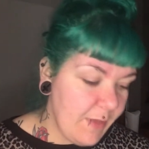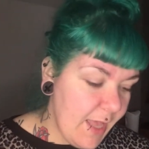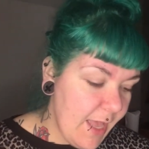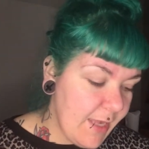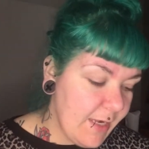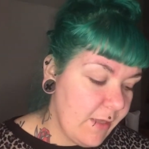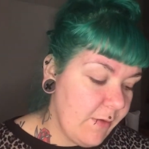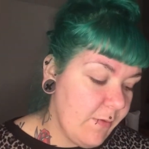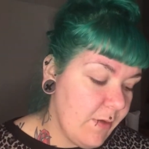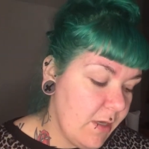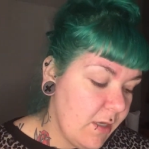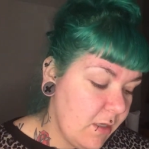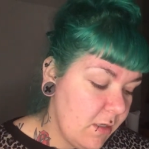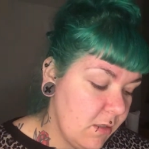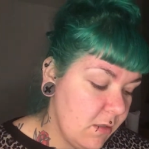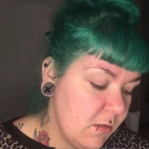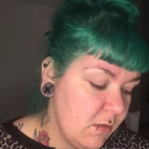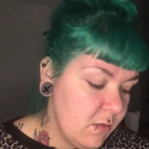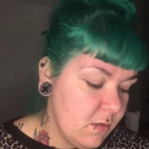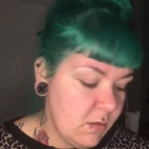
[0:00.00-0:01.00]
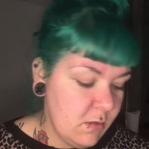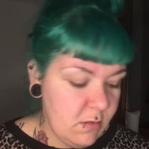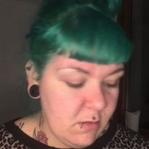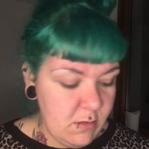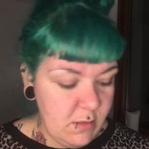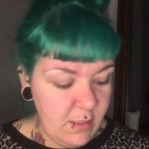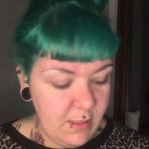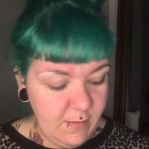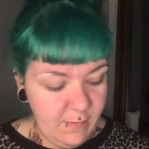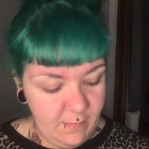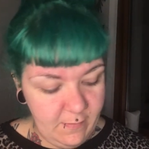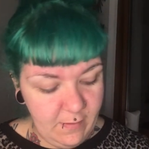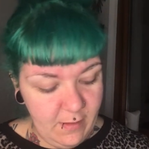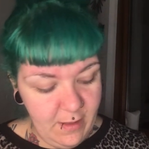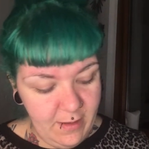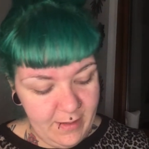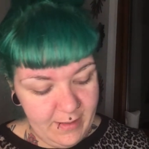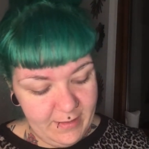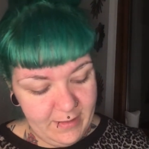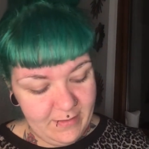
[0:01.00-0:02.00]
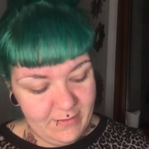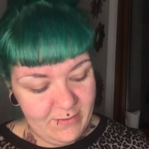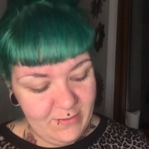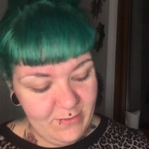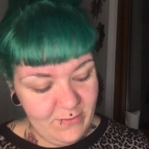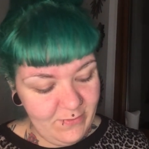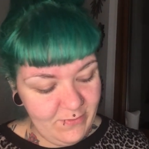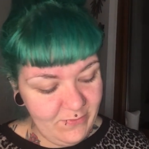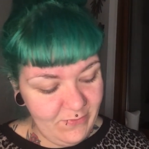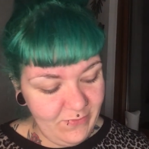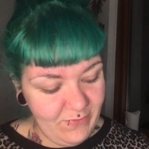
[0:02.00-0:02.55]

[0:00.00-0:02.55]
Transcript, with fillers: But anyway, this light is not